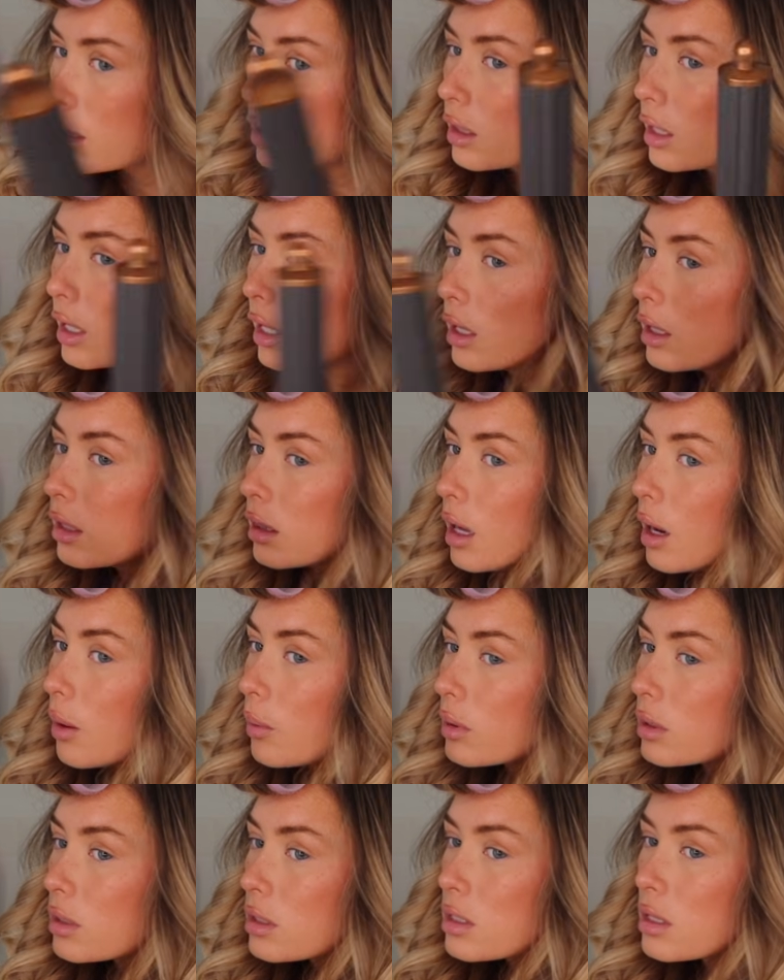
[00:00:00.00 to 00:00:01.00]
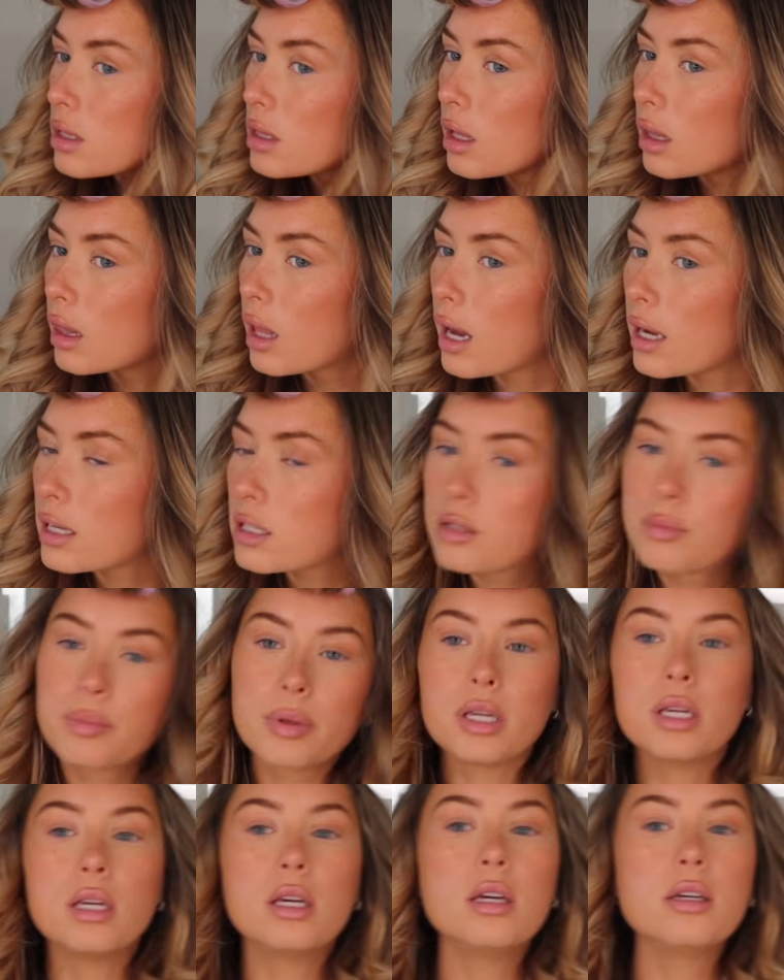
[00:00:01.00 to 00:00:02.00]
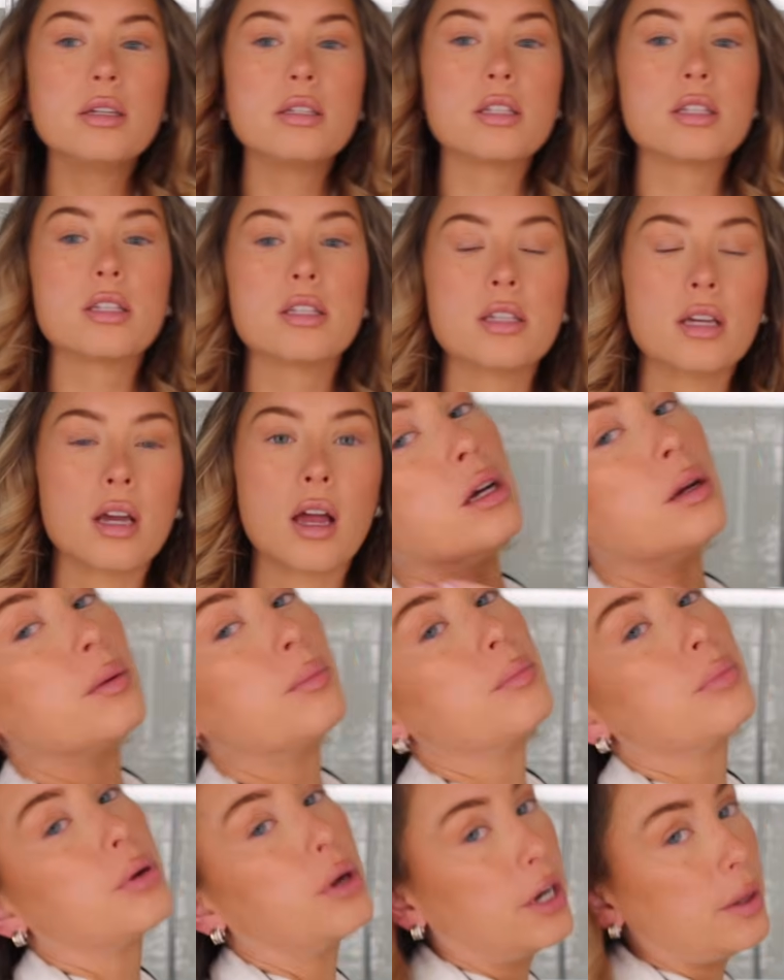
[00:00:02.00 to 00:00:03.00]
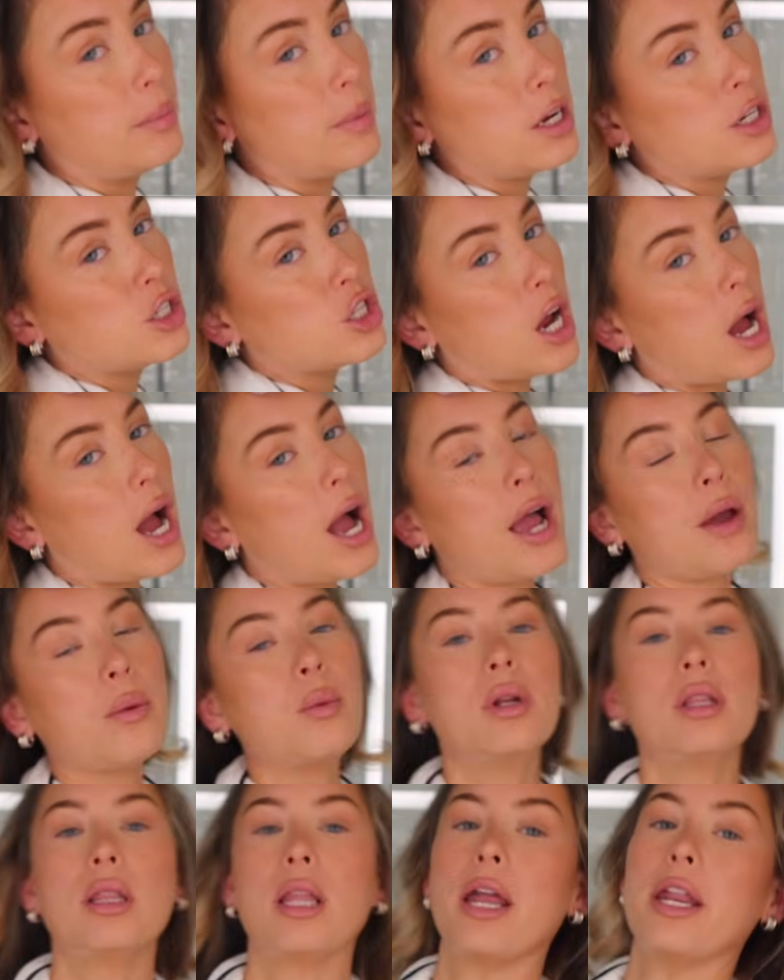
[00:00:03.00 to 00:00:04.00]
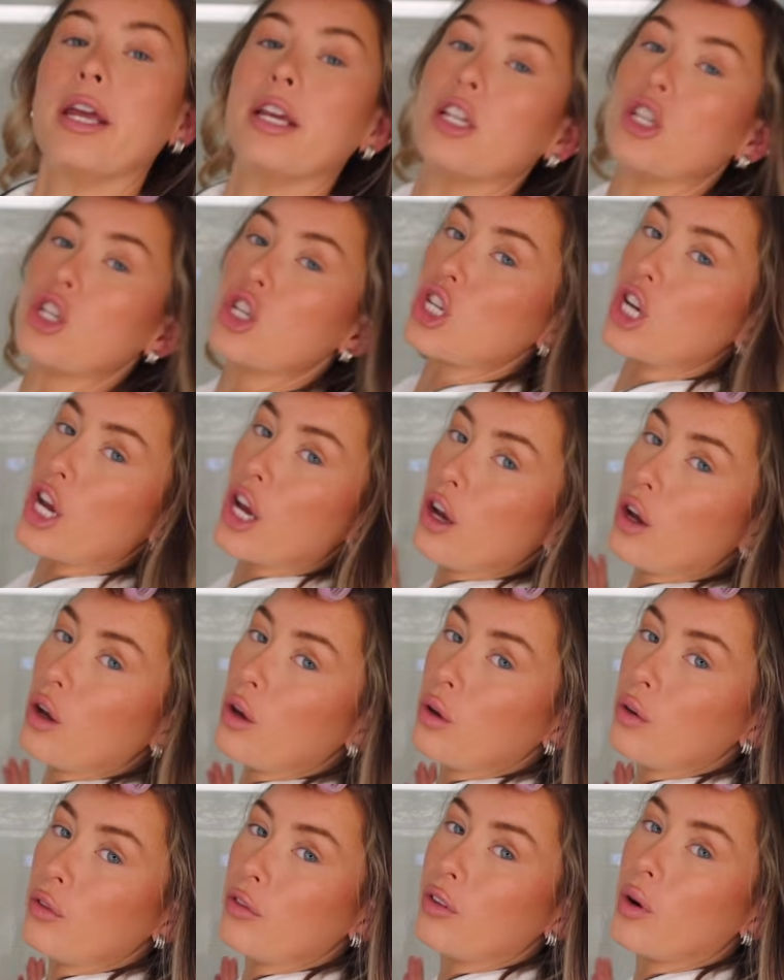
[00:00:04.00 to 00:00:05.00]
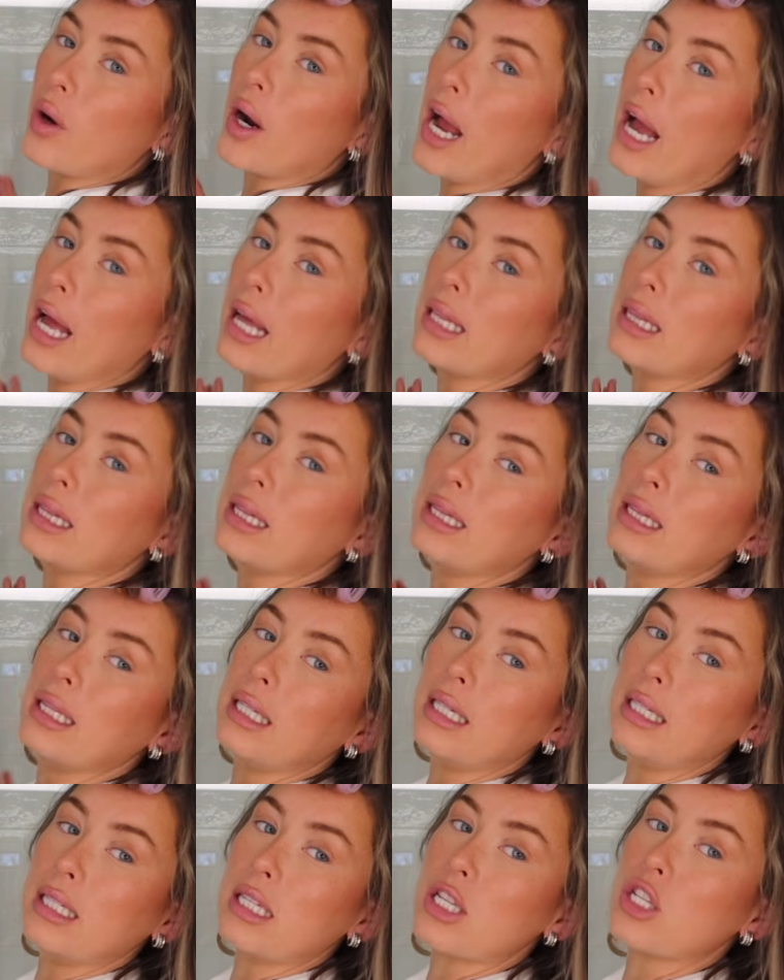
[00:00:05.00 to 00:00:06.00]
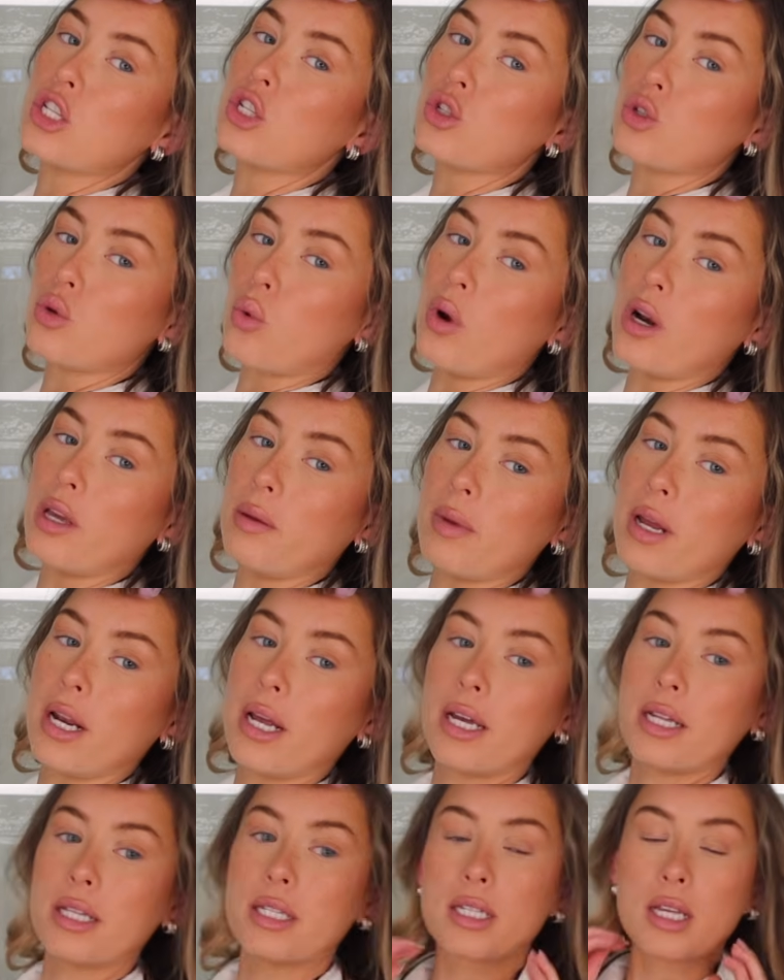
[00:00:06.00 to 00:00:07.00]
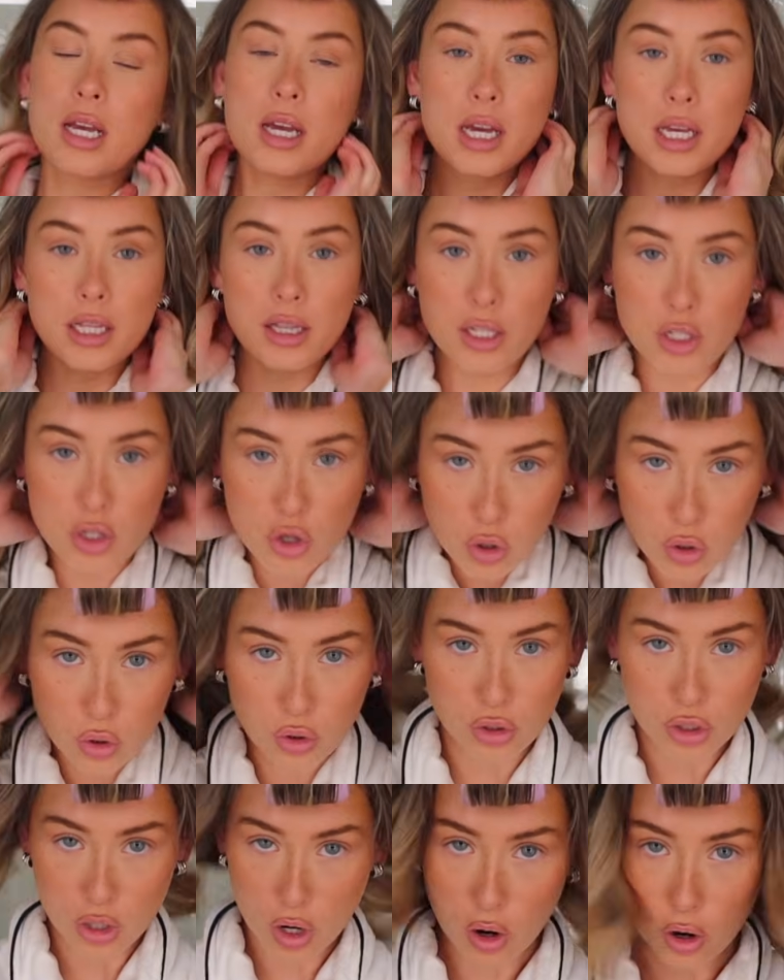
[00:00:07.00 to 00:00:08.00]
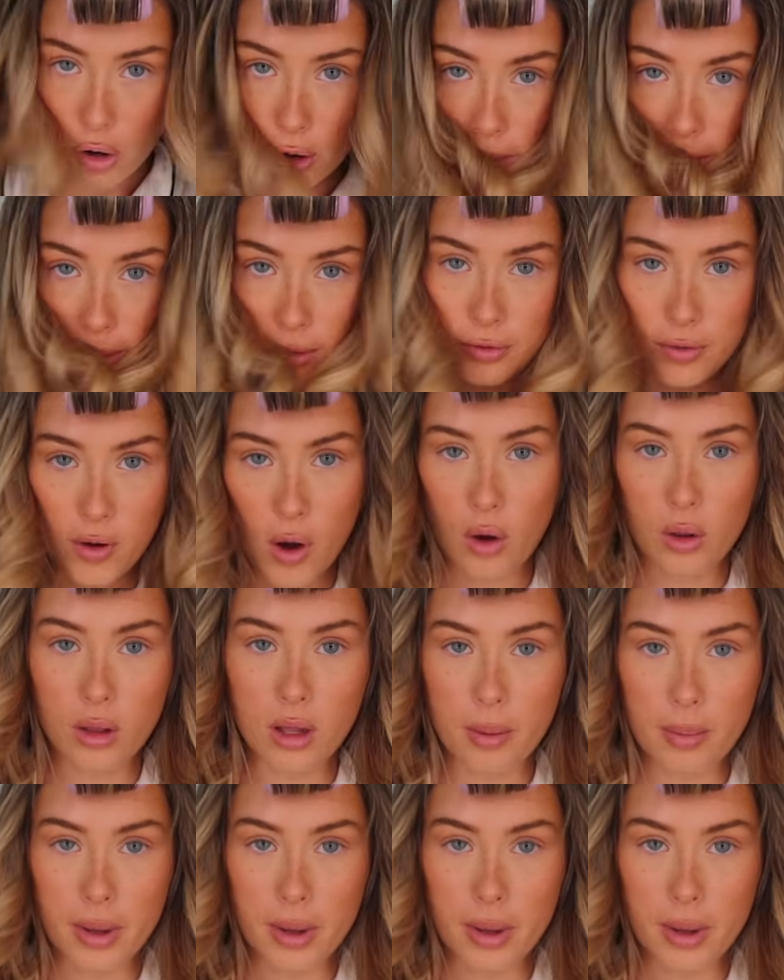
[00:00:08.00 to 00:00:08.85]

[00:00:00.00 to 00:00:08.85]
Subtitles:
I think that was the last piece. Pretty much I would let it chill for at least 20 minutes. These curls are gonna fall a